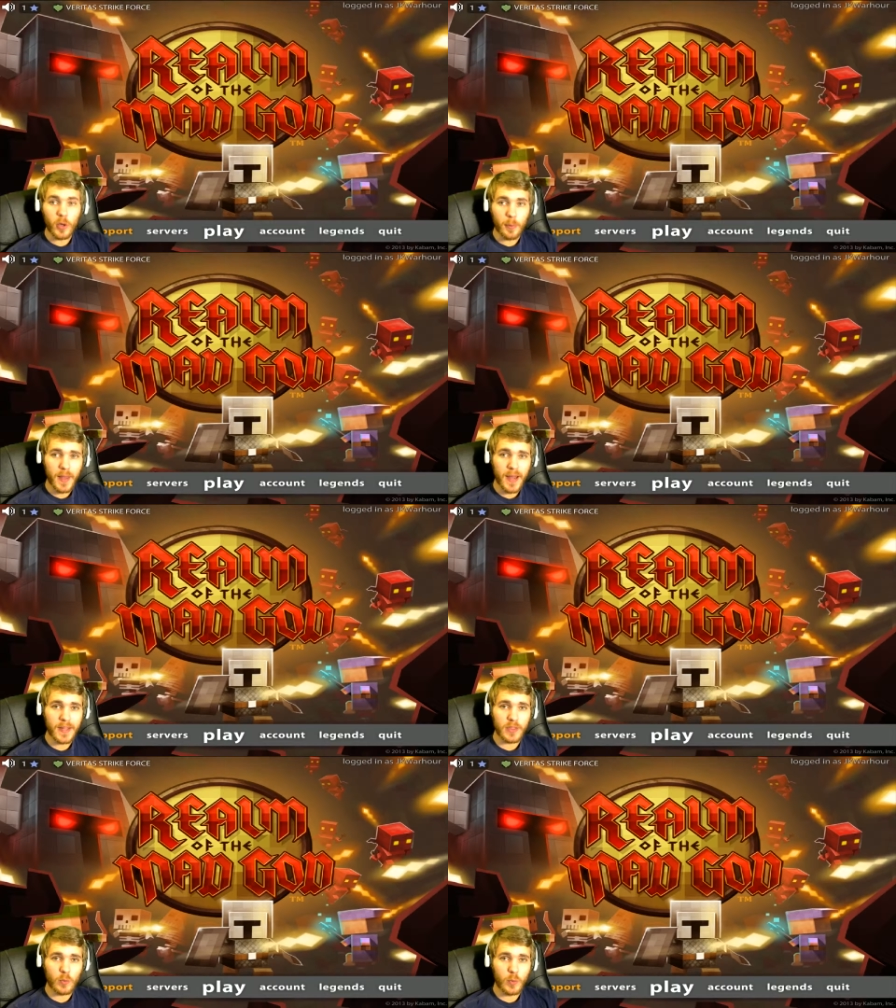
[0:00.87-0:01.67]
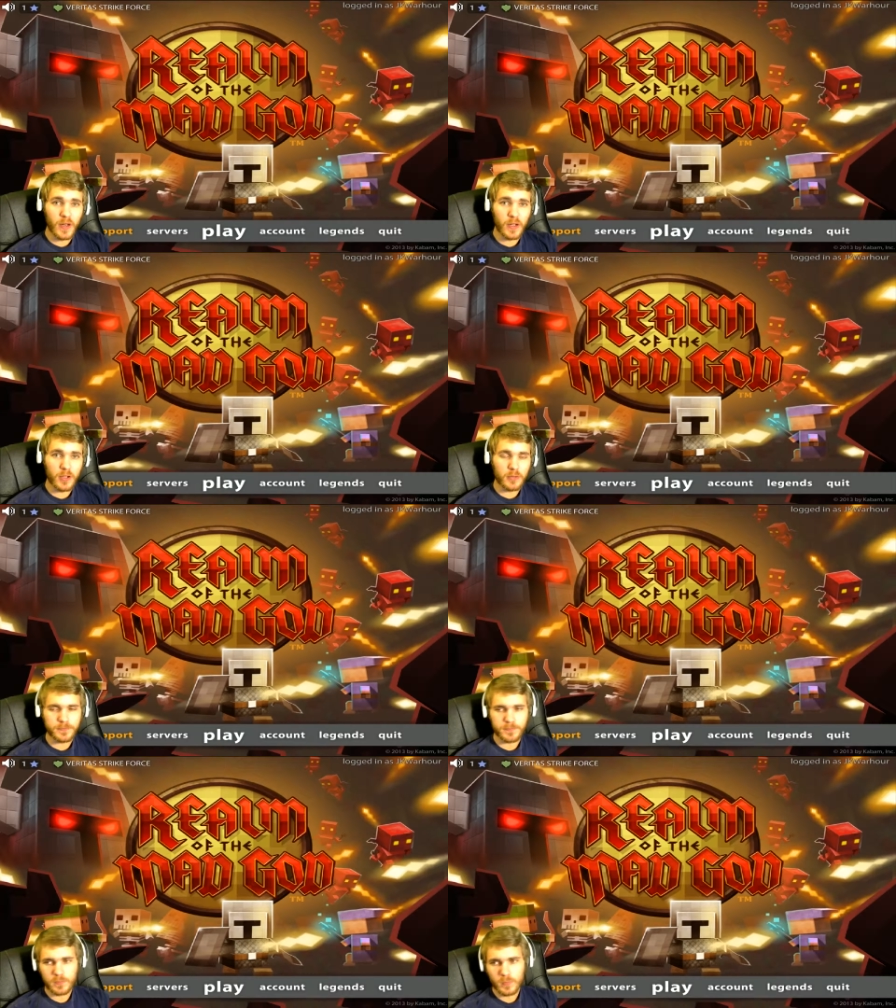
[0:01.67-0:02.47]
we are back in the
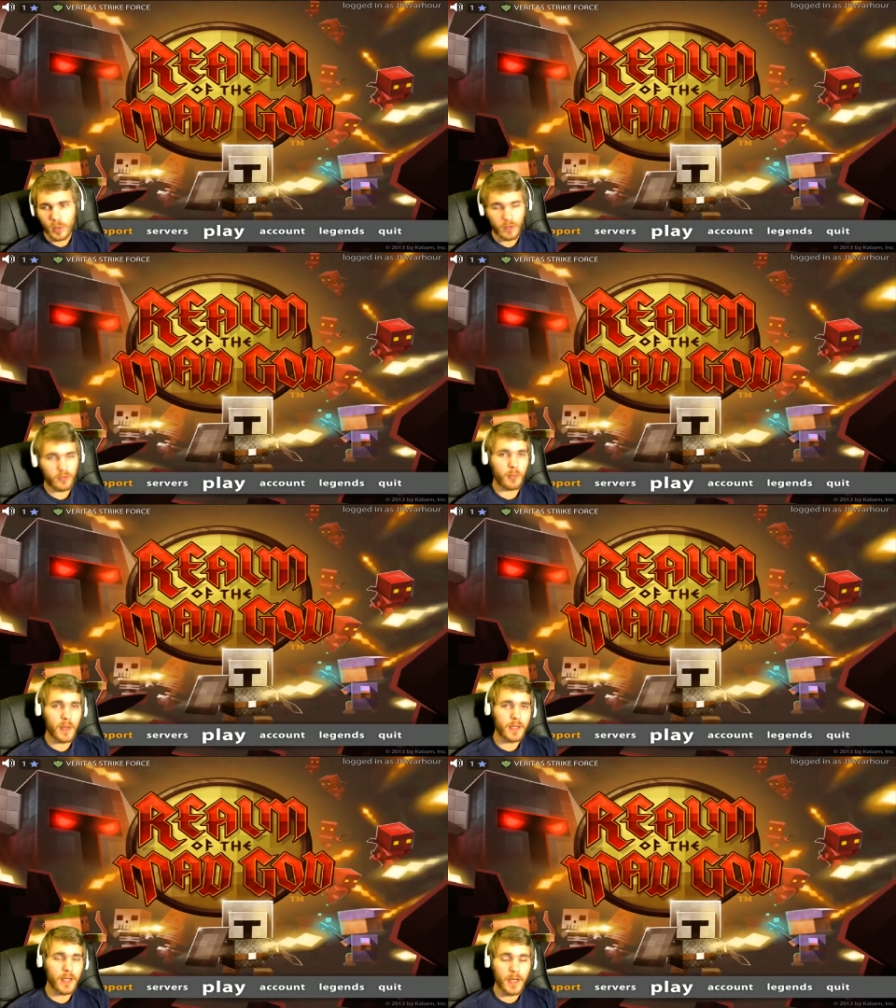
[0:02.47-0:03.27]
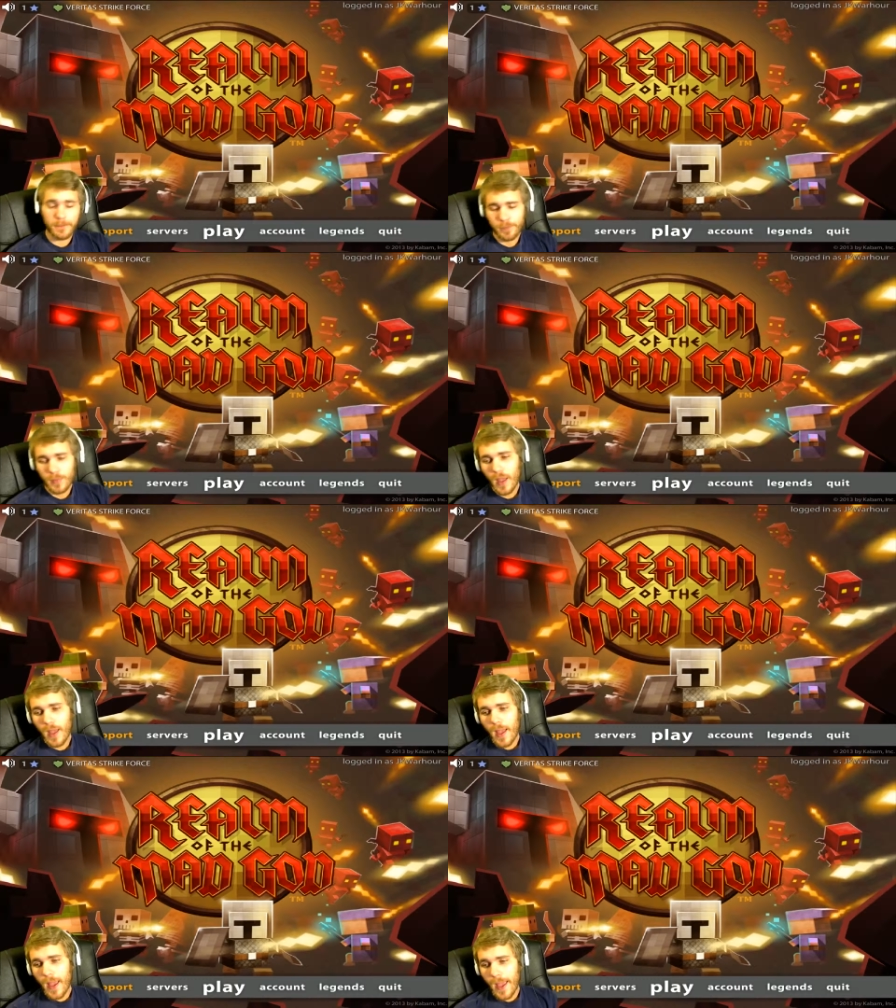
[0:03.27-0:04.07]
realm of the Mad God,
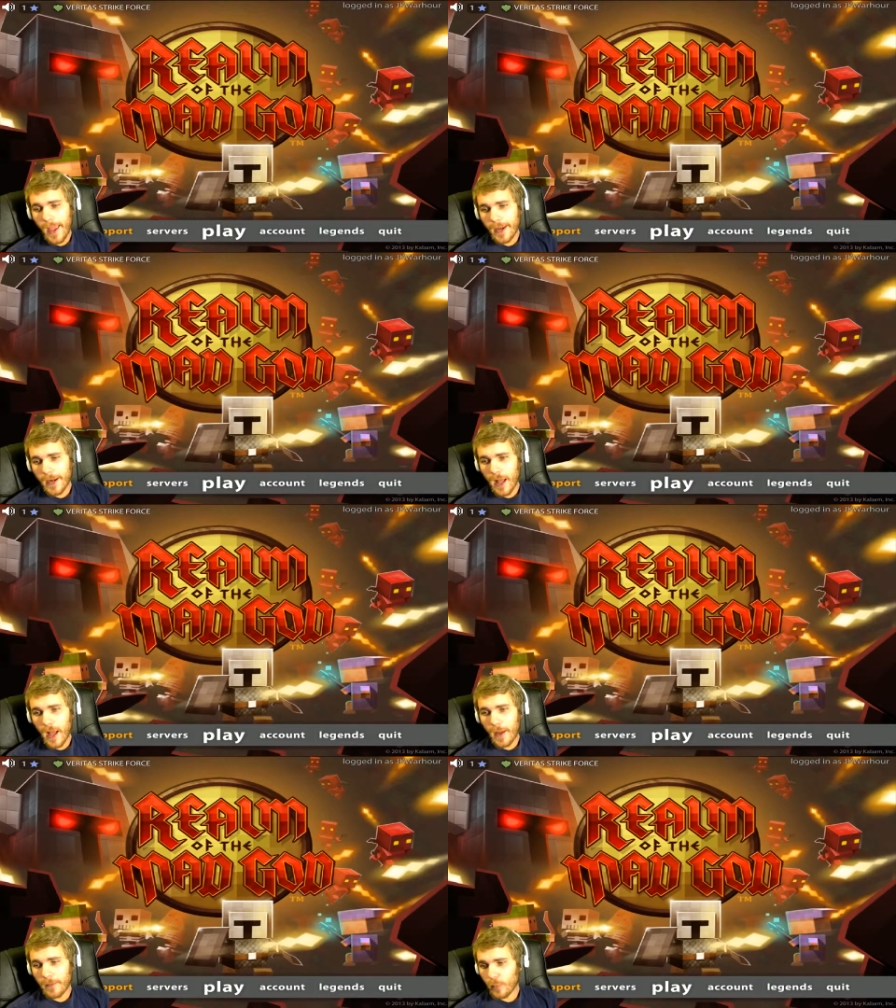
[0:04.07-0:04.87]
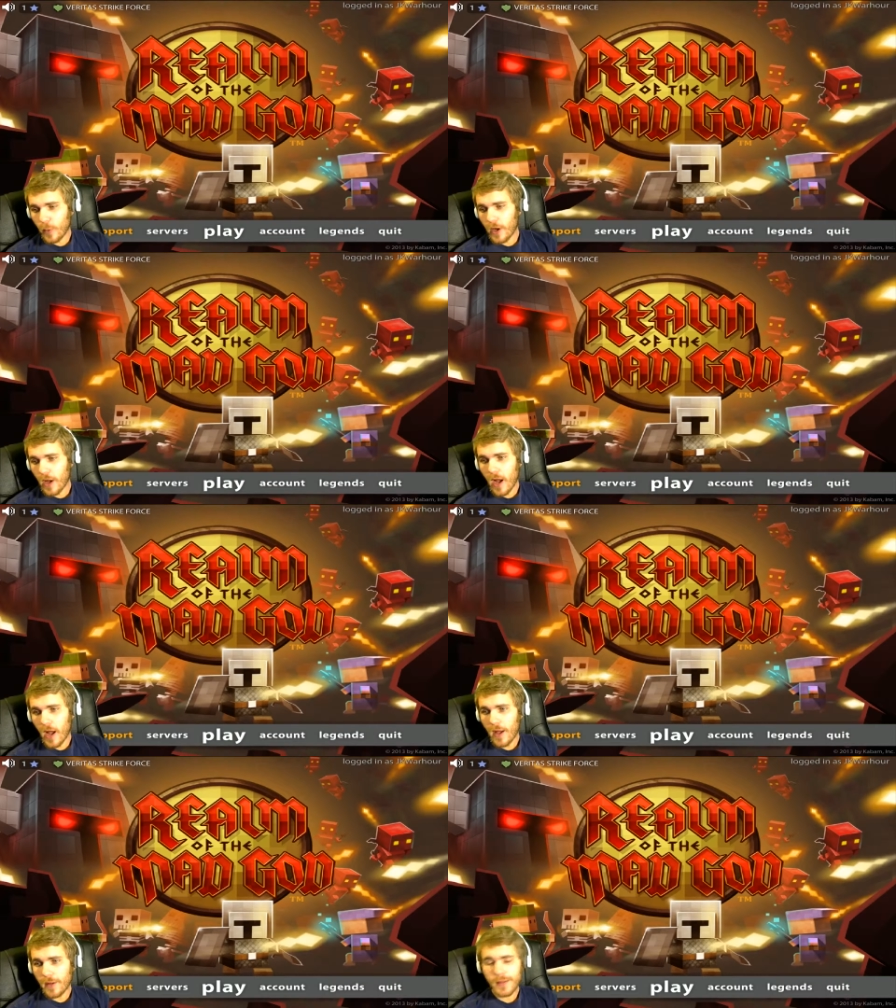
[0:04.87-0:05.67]
and um, we
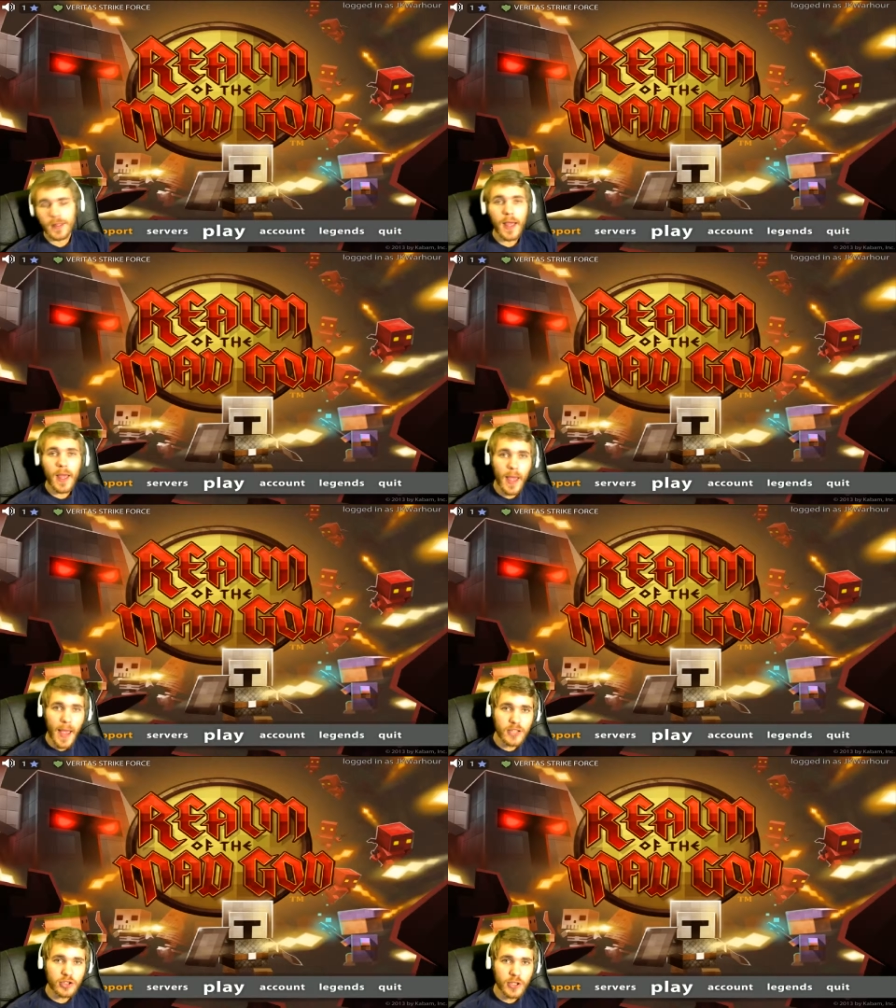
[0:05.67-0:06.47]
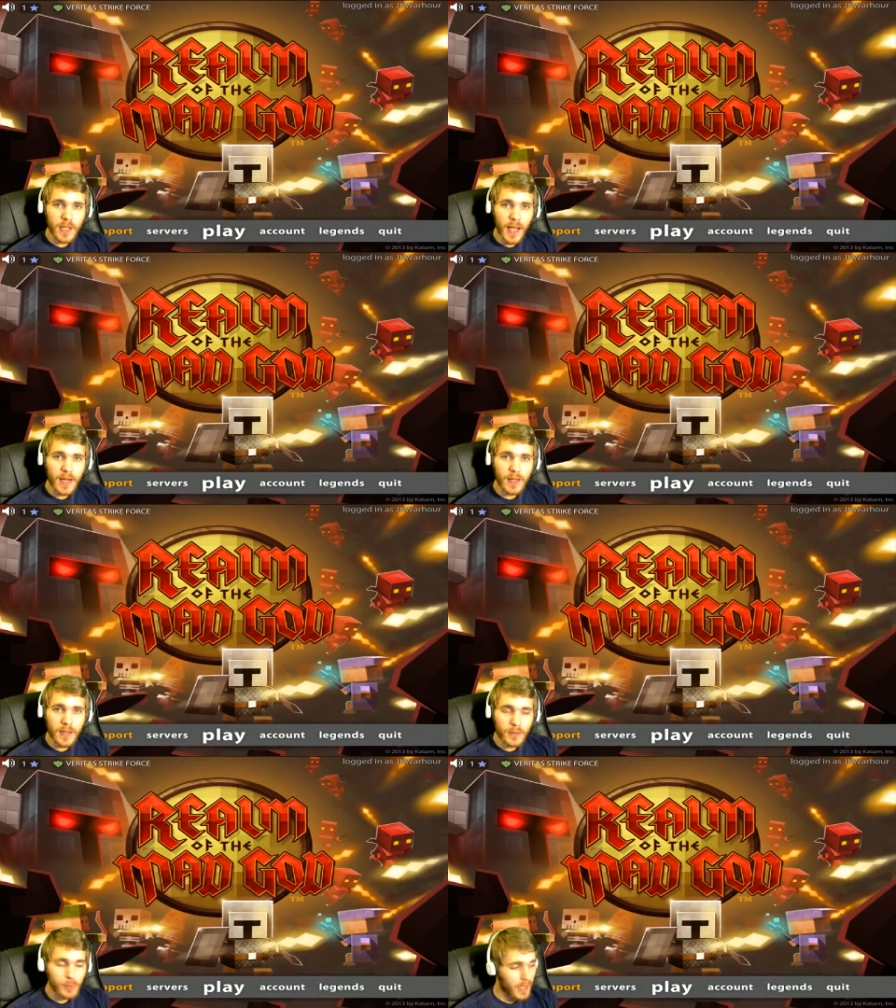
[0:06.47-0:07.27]
uh, actually got
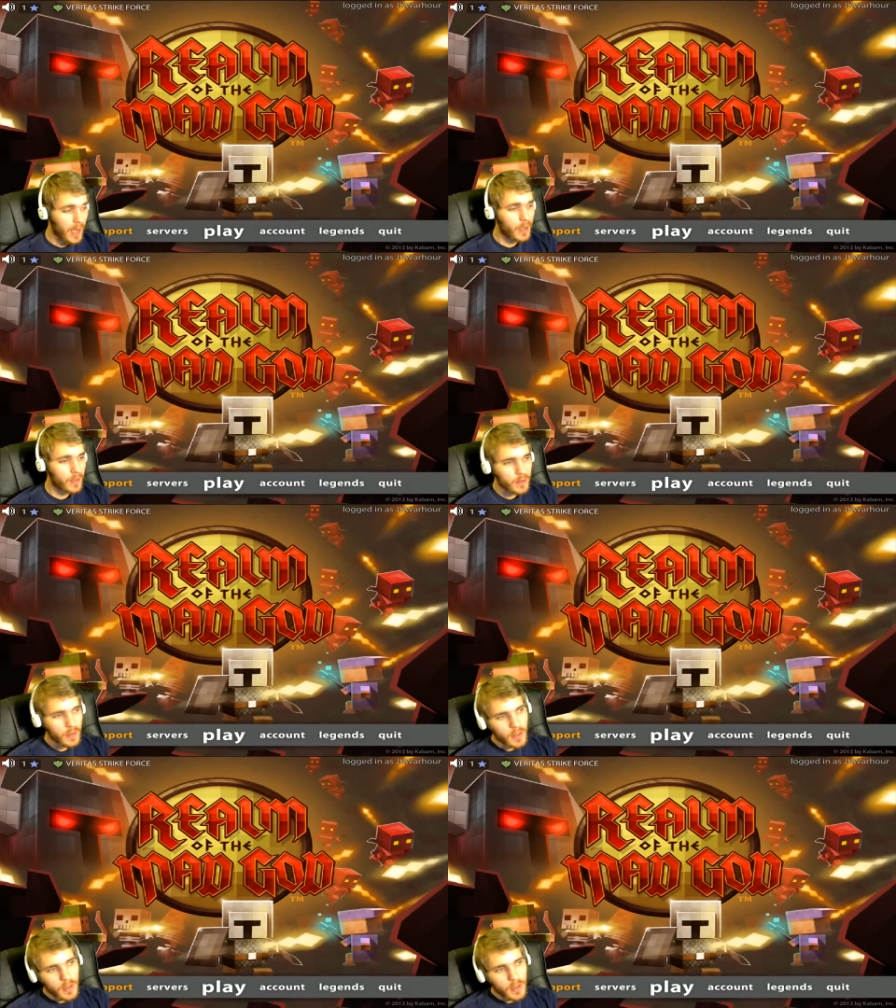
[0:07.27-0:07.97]
it. We got a.